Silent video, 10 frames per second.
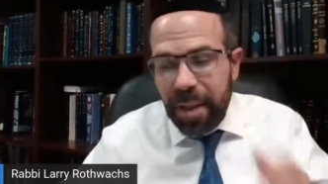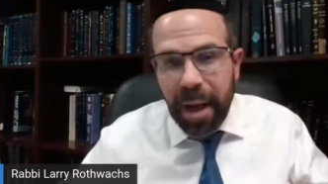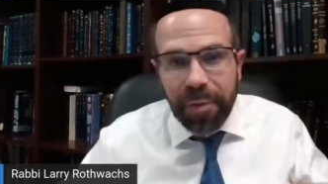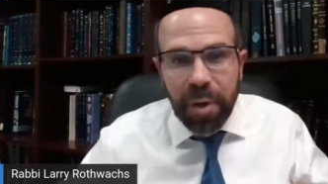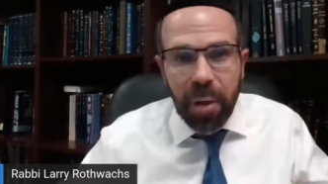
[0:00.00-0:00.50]
the
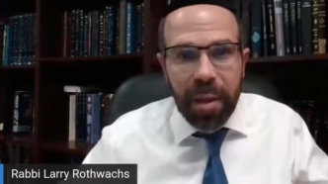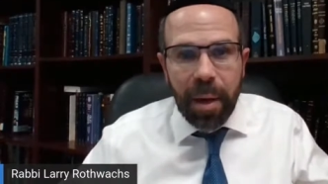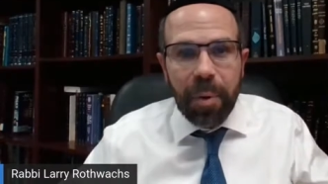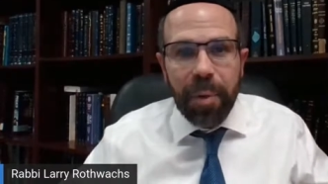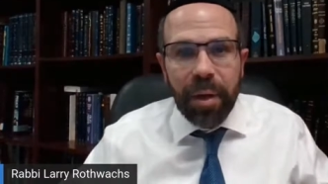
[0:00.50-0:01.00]
Haftarah
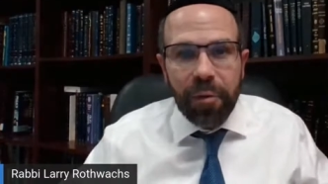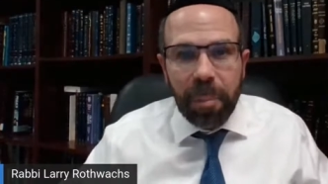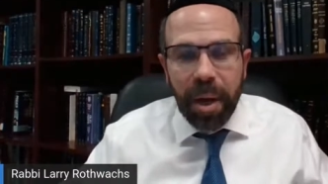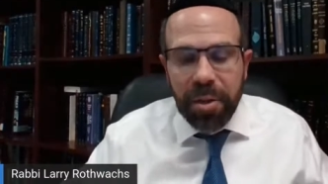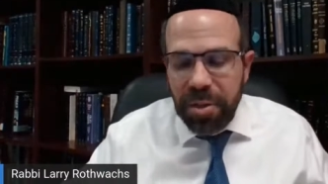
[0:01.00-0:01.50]
that we read
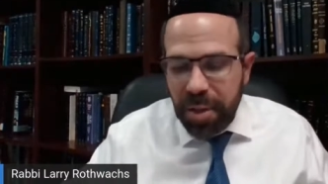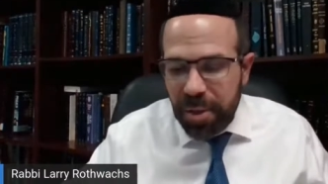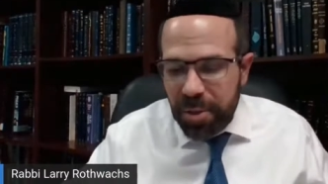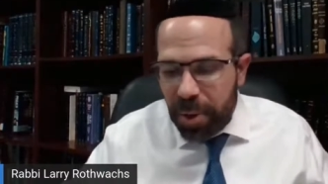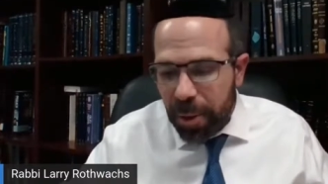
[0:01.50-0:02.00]
for Parshas
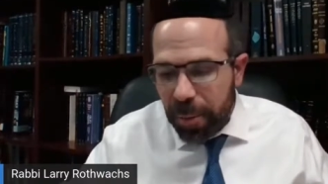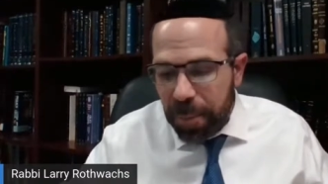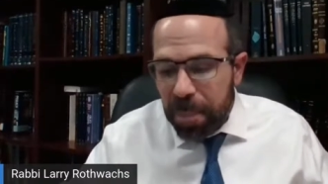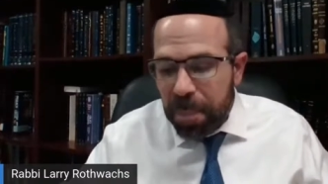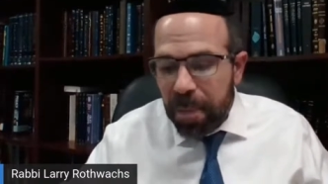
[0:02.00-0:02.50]
Yisro
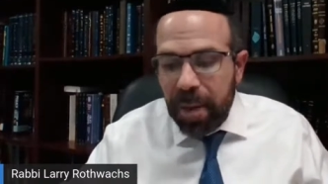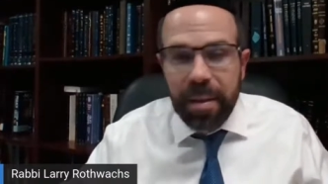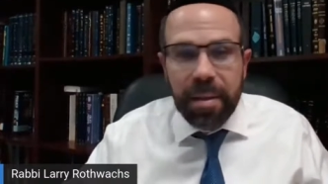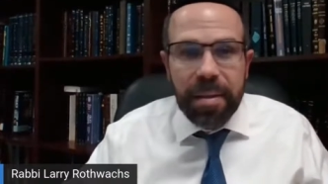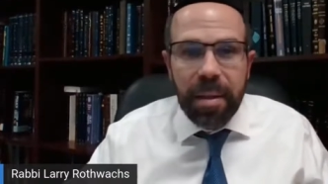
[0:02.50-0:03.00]

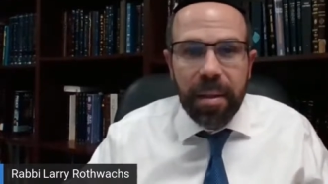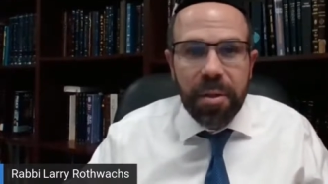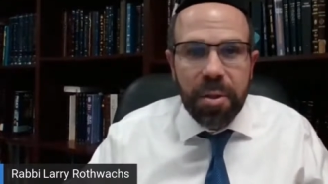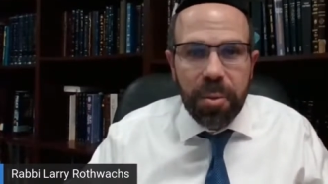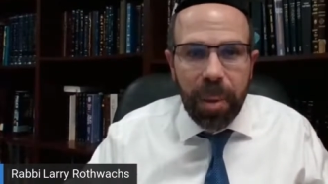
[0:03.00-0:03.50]
is the
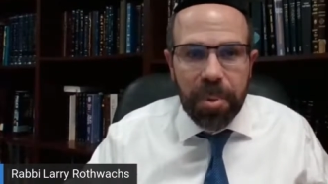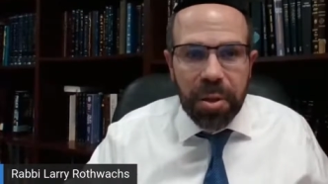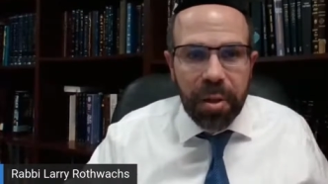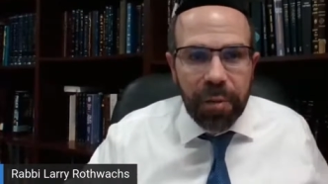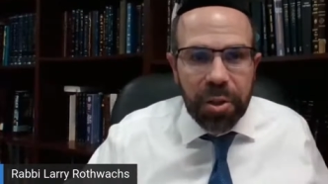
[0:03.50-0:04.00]

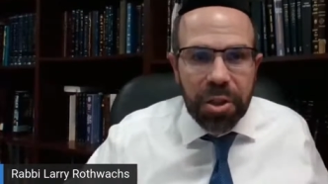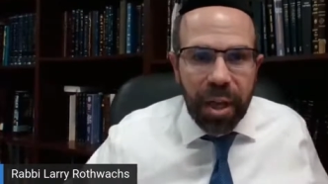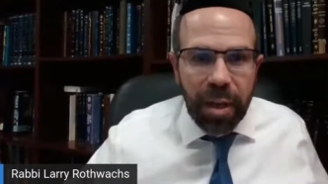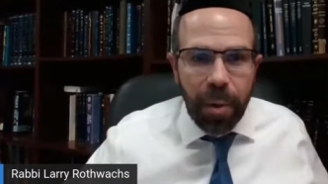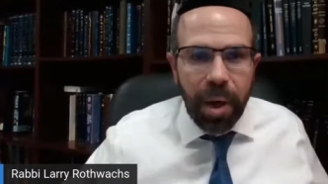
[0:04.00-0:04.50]
description of
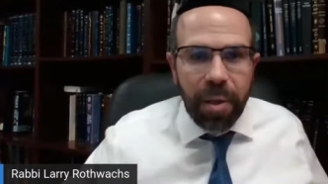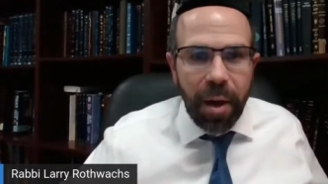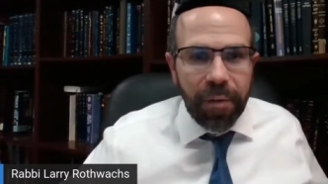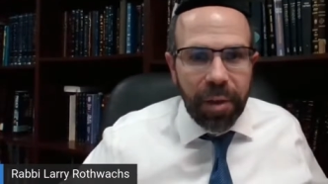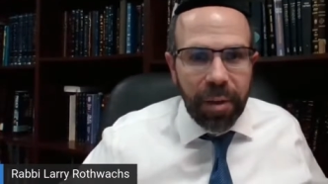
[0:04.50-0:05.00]
Yeshayahu
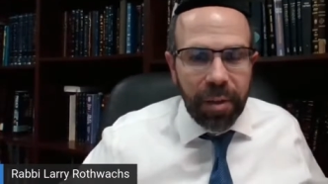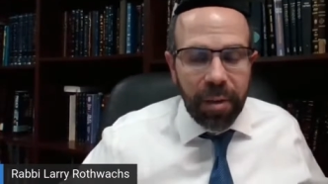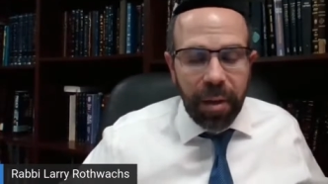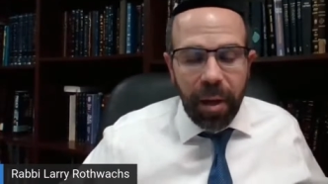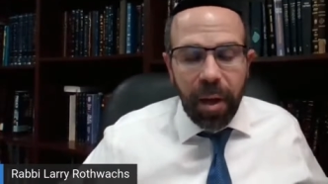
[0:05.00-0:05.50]
Hanavi
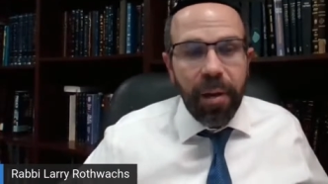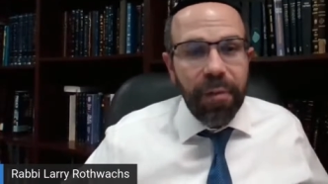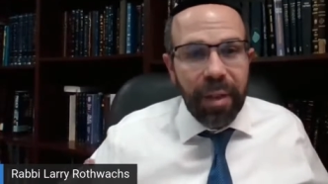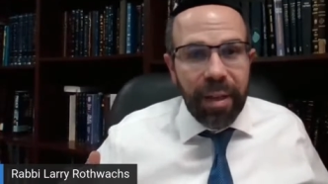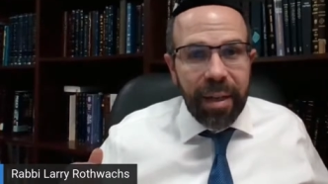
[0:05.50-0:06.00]

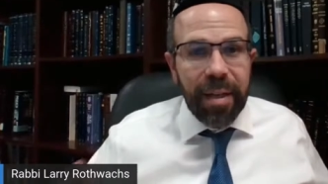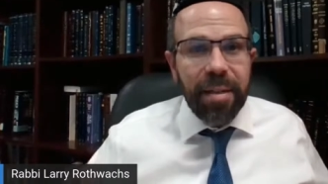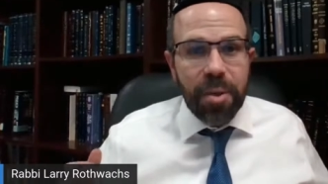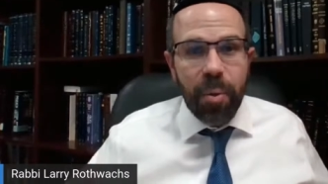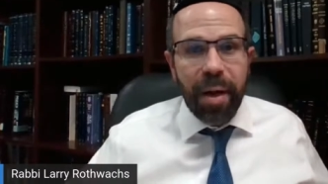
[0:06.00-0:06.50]
of
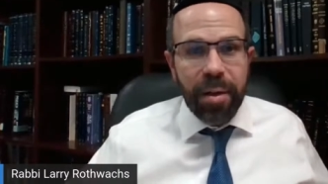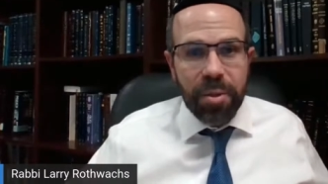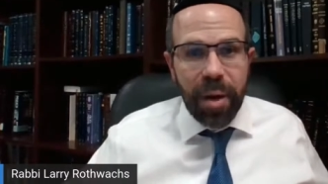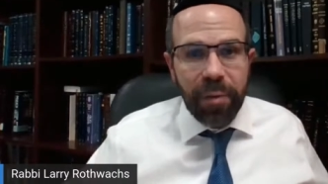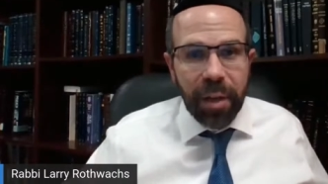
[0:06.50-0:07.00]
his
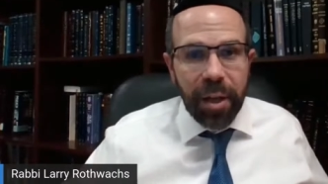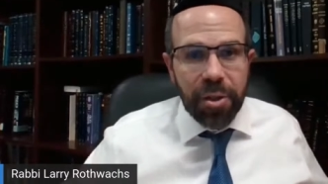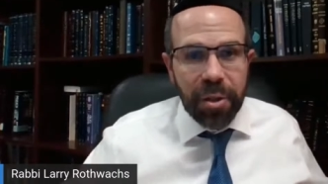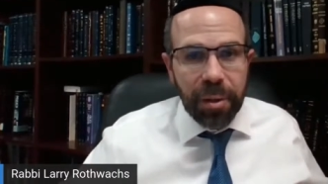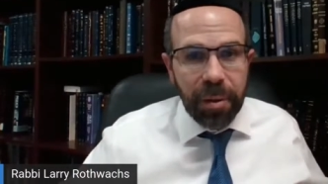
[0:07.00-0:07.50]
greatest
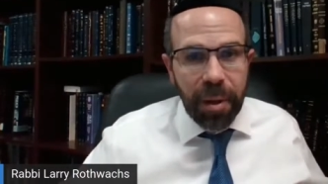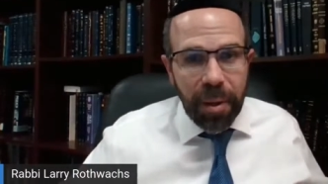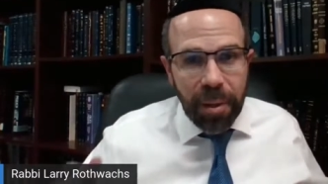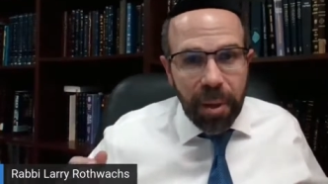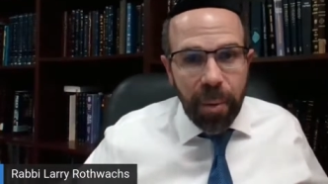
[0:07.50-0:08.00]
revelation.
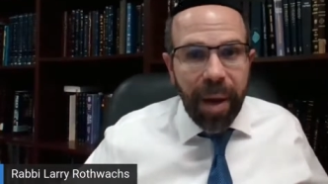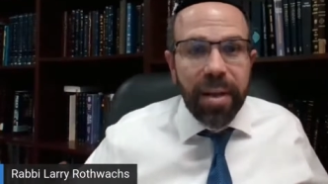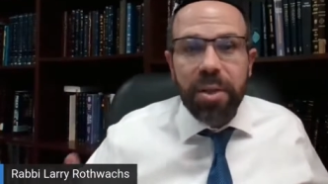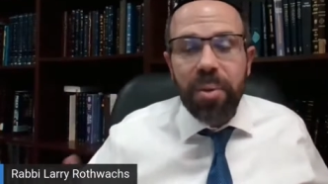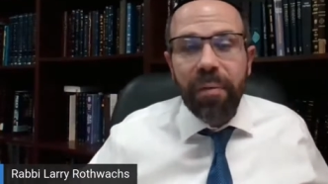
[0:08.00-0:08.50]
The
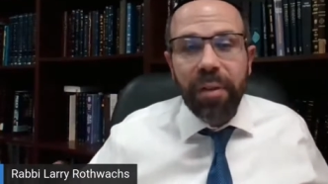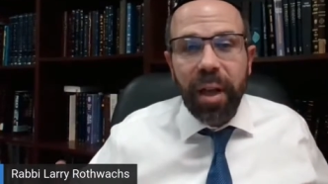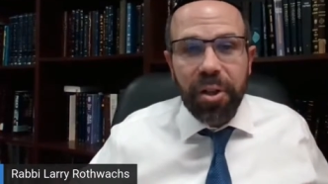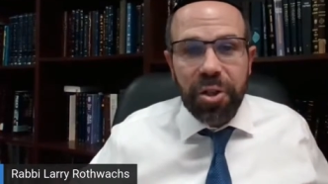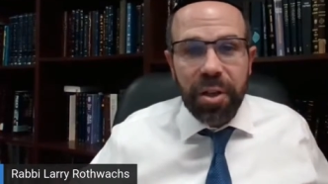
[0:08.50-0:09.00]
greatest
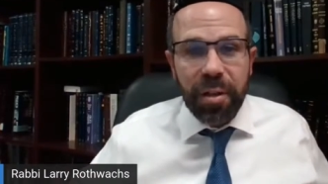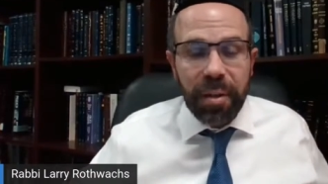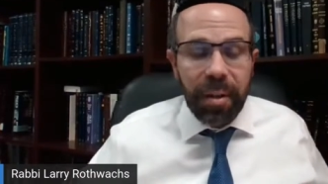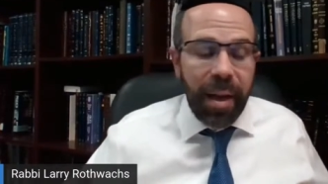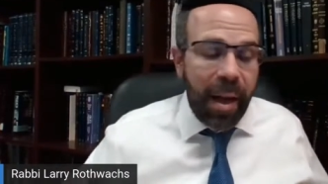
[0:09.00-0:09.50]
revelation